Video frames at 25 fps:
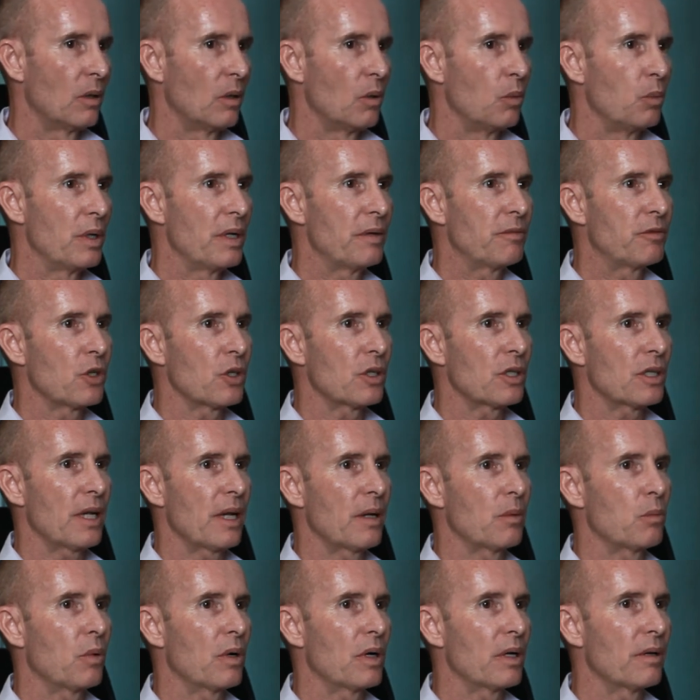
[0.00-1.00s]
We've just
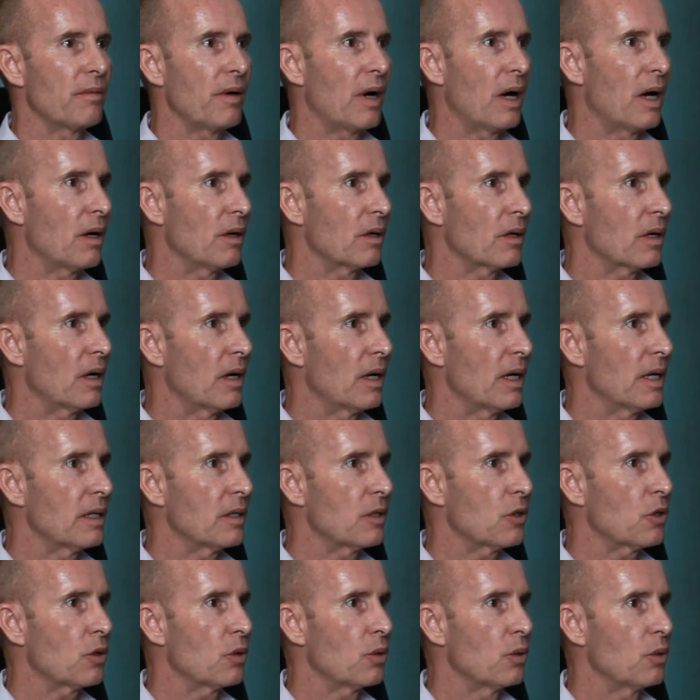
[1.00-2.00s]
had one of our
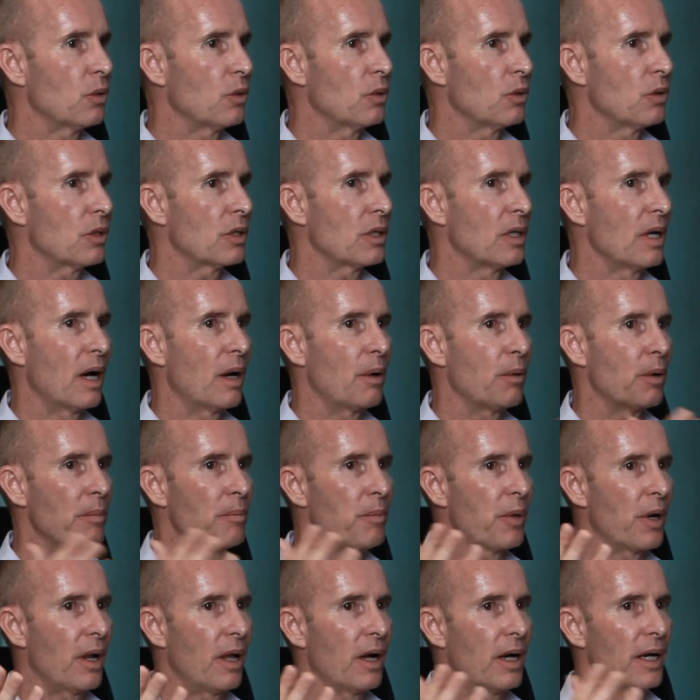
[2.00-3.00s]
guys who's now
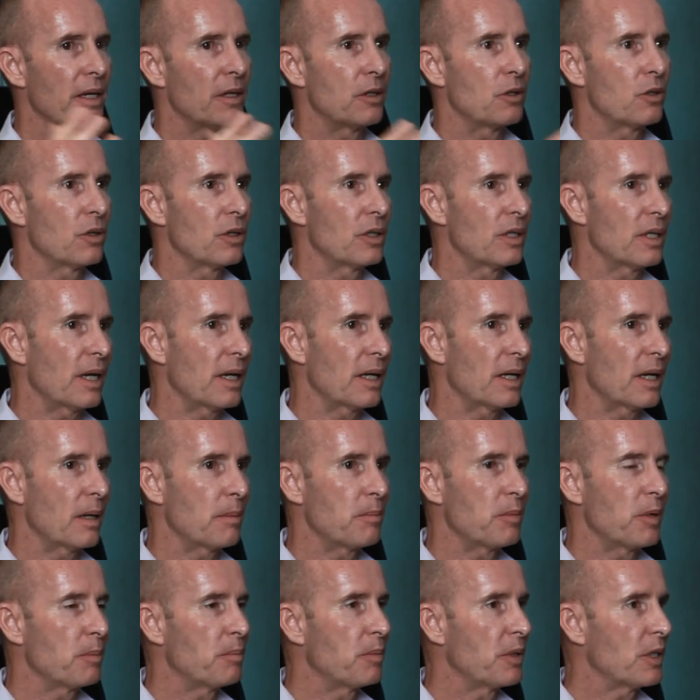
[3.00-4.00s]
applied to take
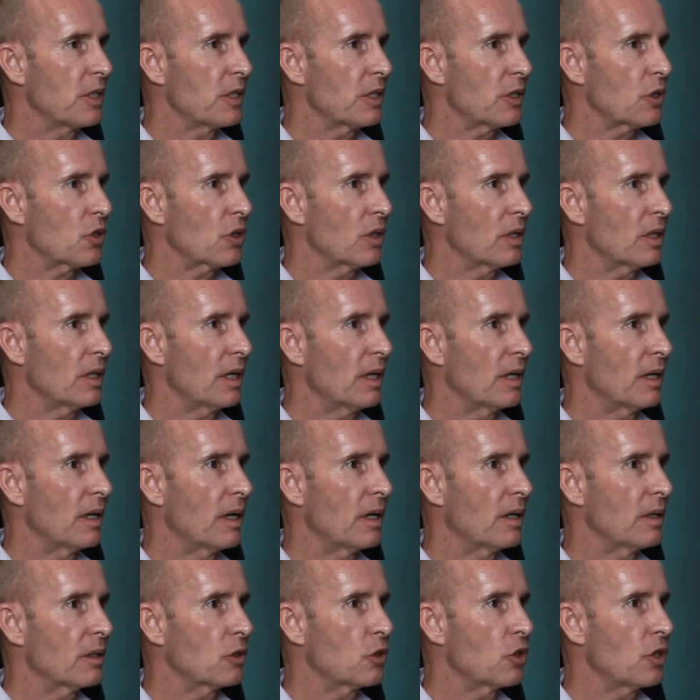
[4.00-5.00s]
up a position in
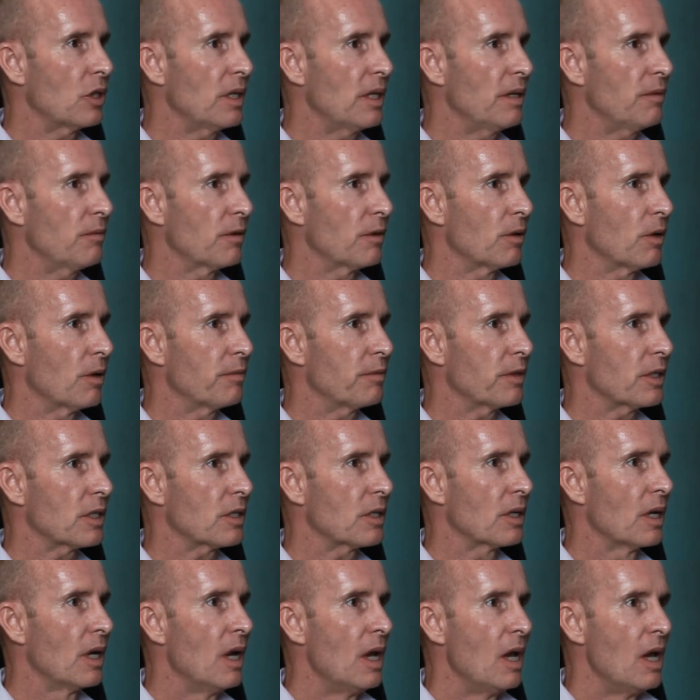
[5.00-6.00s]
our Geneva
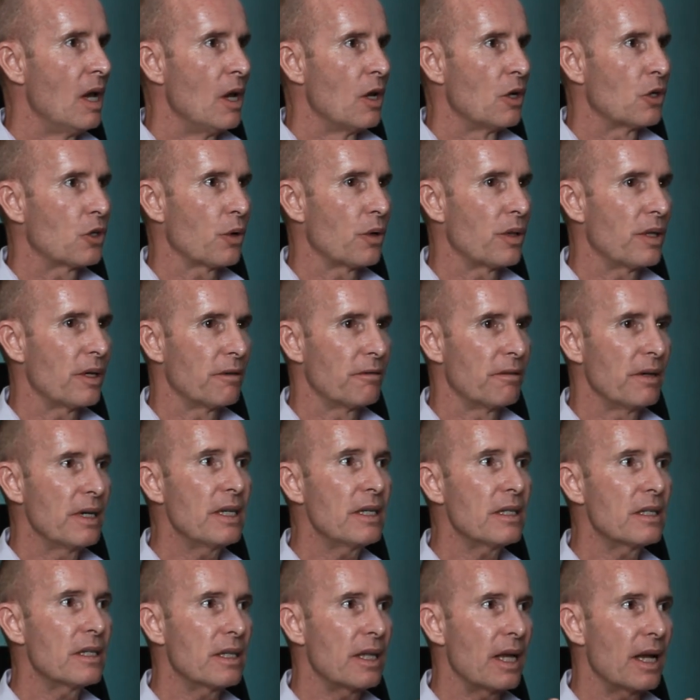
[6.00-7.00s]
office. So there
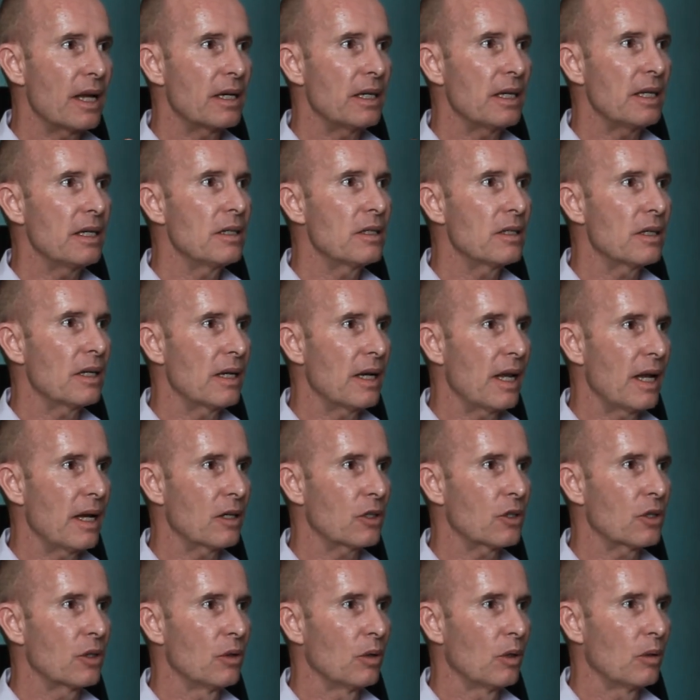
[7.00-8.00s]
is that
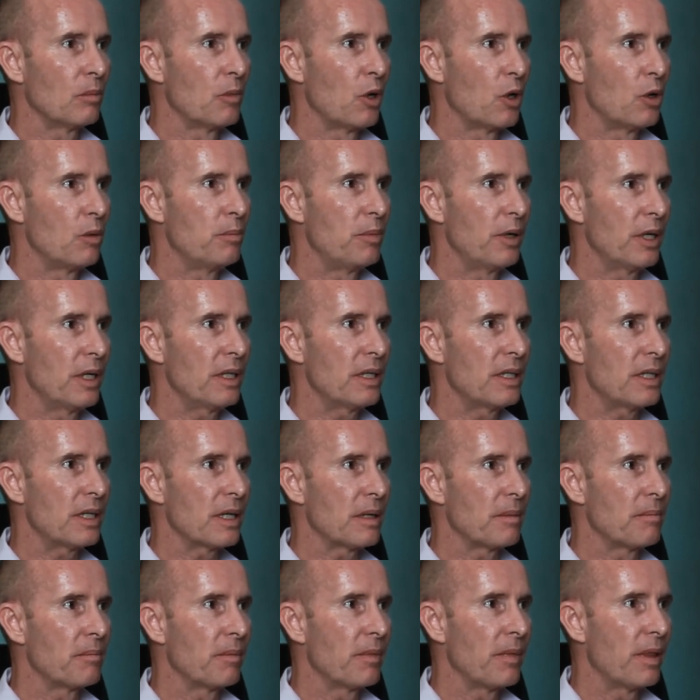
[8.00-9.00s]
international
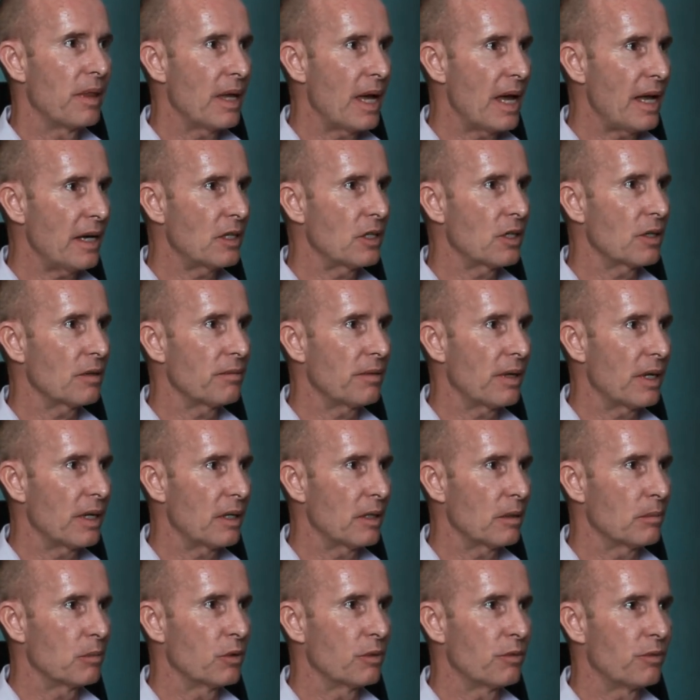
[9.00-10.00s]
mobility that's
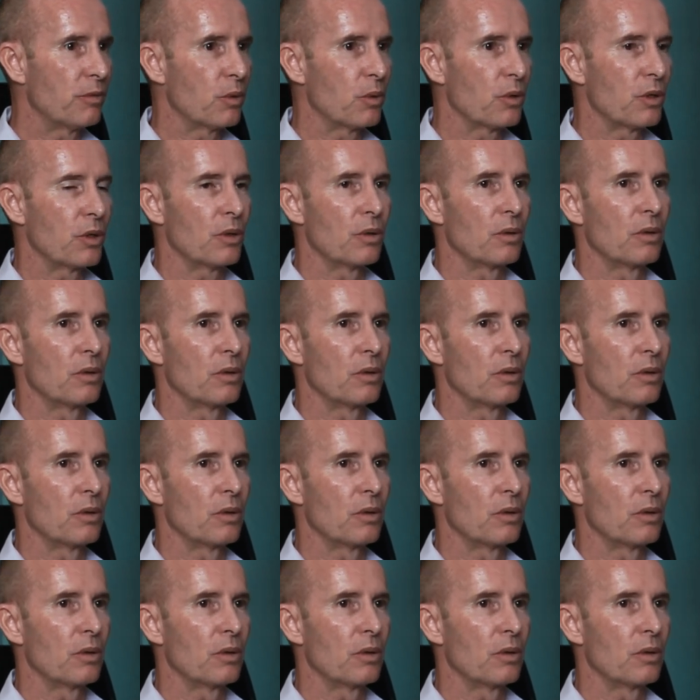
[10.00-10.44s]
available for you.